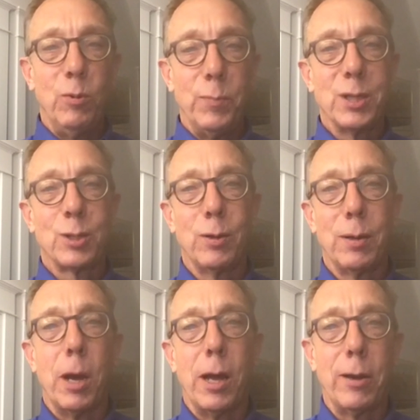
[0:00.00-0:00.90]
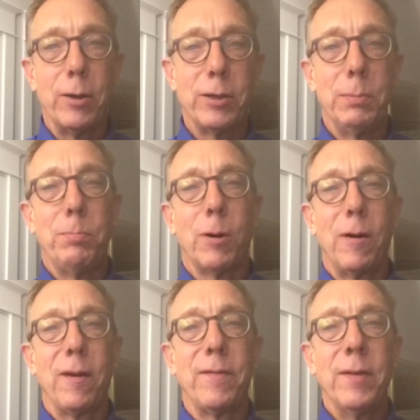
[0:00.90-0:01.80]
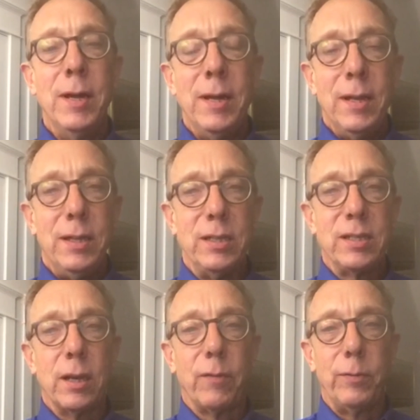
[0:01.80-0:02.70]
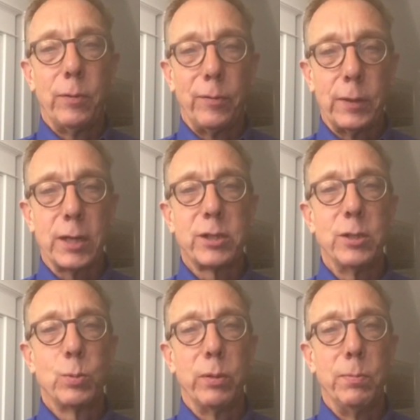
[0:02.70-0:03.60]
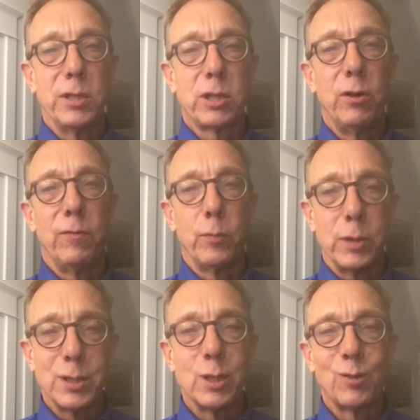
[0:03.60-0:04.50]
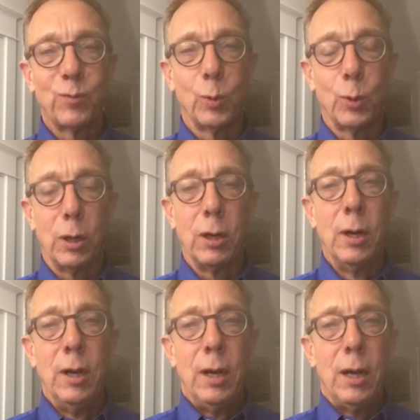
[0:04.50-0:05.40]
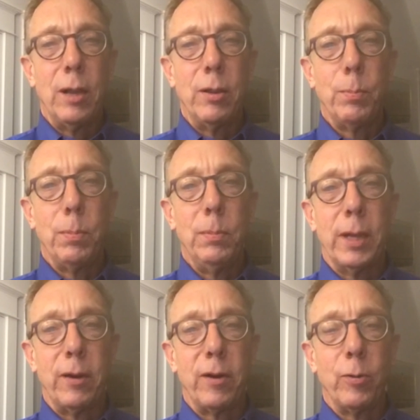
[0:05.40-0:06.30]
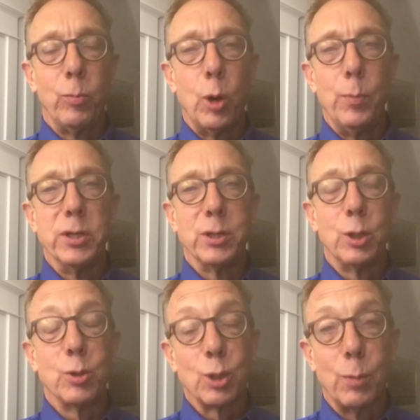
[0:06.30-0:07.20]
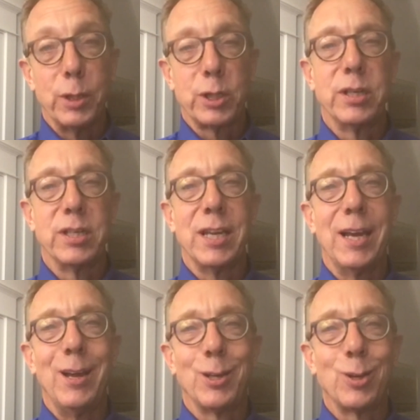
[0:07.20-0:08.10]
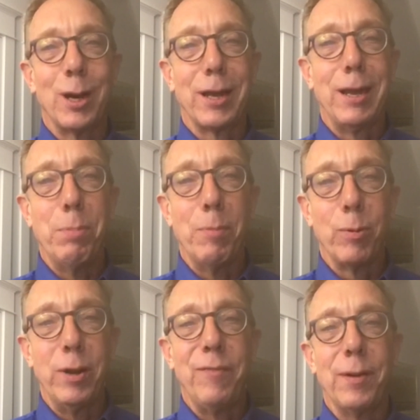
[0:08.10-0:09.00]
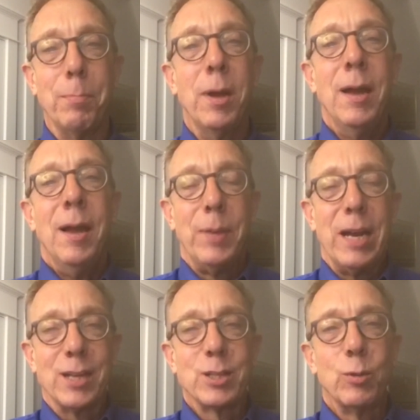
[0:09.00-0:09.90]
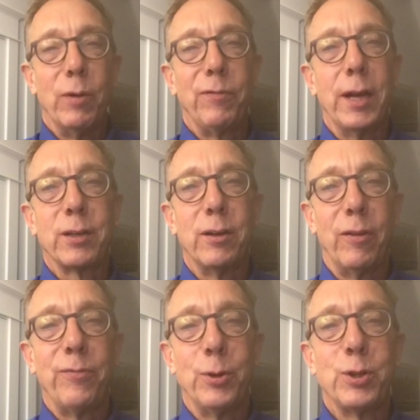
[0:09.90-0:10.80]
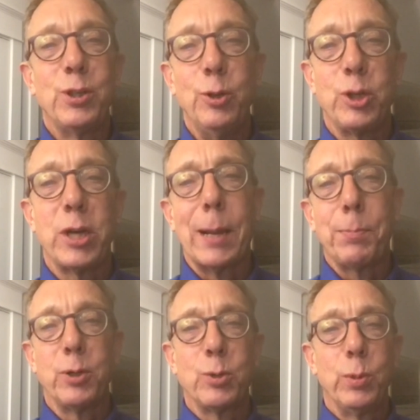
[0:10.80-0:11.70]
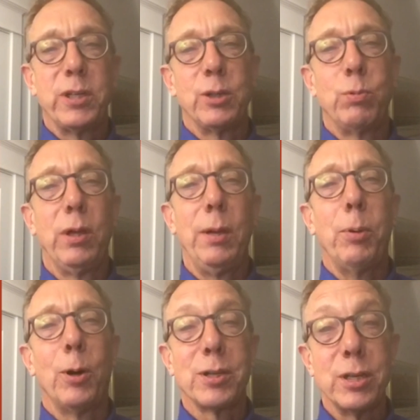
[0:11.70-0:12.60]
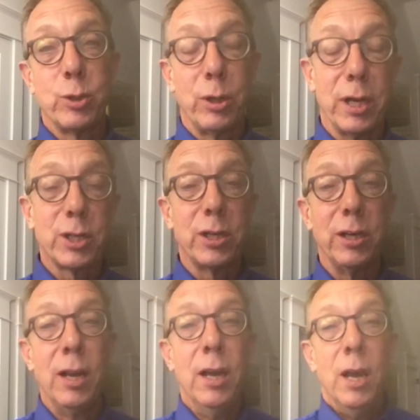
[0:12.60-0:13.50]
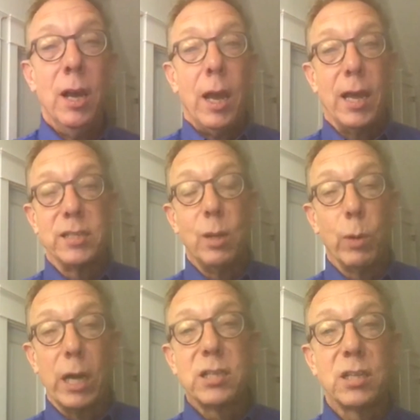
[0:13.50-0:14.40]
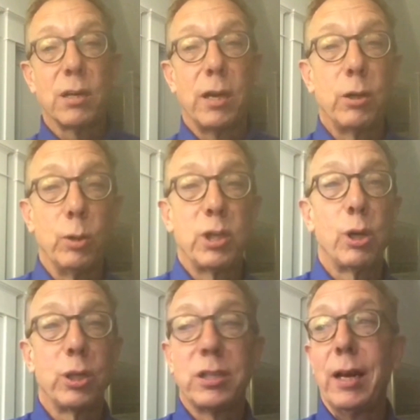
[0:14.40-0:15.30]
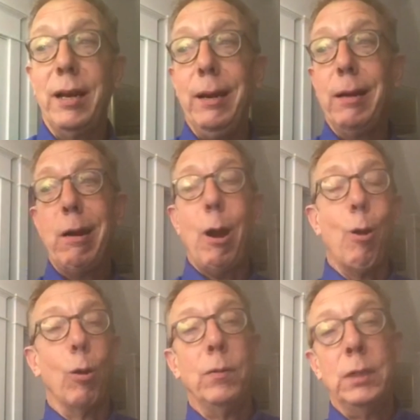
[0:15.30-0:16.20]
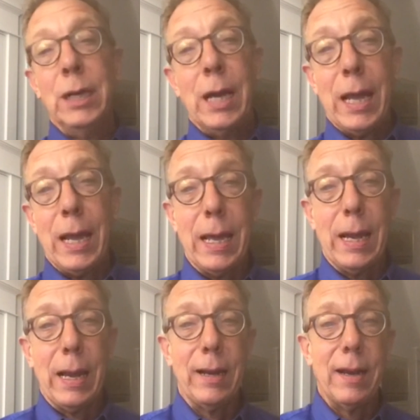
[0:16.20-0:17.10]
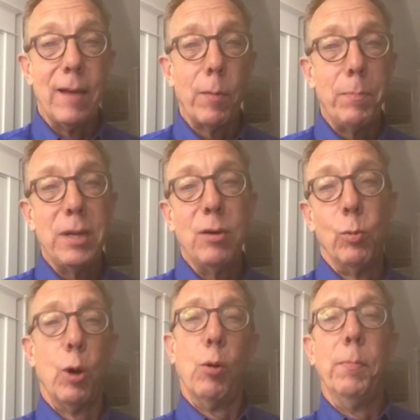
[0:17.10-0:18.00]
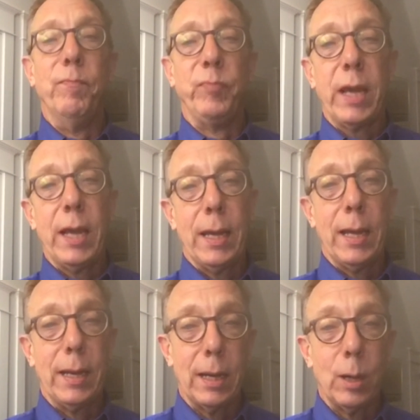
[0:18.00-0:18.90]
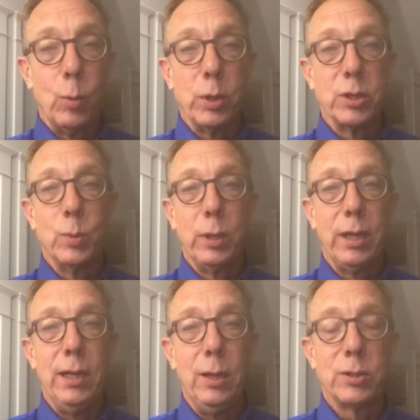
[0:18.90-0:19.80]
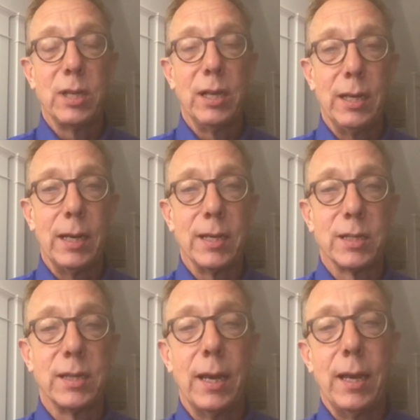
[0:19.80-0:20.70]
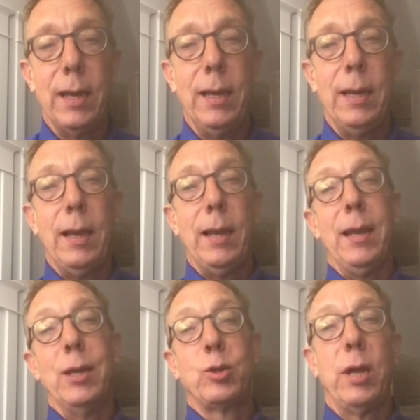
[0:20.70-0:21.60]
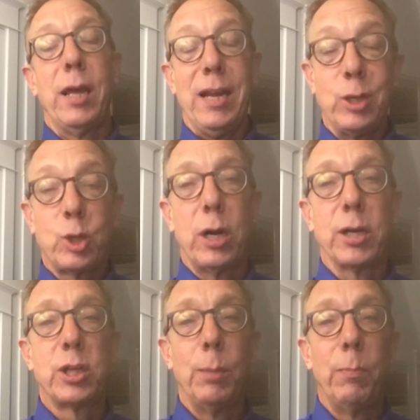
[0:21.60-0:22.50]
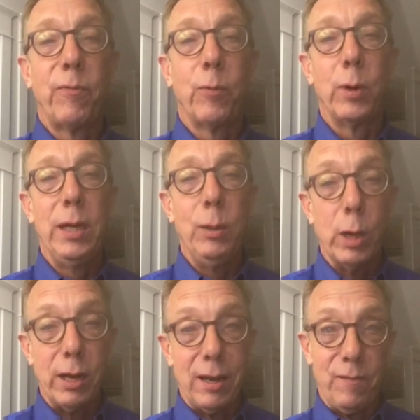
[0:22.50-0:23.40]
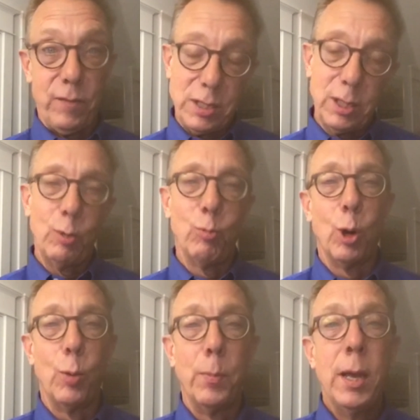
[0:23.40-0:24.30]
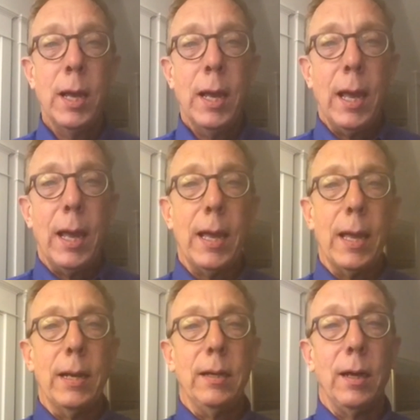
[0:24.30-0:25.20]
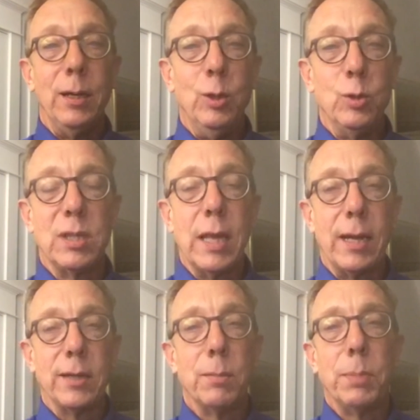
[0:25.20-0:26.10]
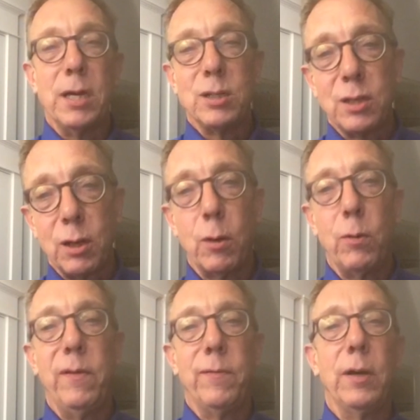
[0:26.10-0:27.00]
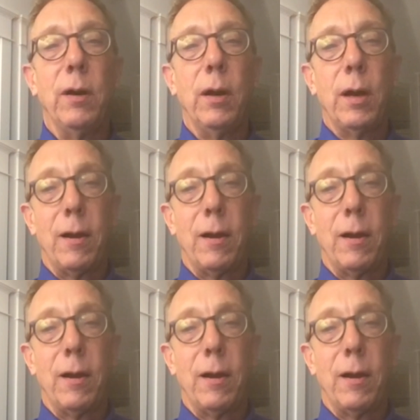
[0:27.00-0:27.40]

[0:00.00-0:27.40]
movement. So I'm honored to be part of these selfie reflections with missional voices for the letter to Romans. There's so much to say. I'll try to keep it brief. I've been asked to reflect on the first two chapters, which is really Paul's introduction as he writes this letter to a church that he didn't know and had never been to Rome, and was really using it as an introduction before he went and visited Rome, and used that as a base to go even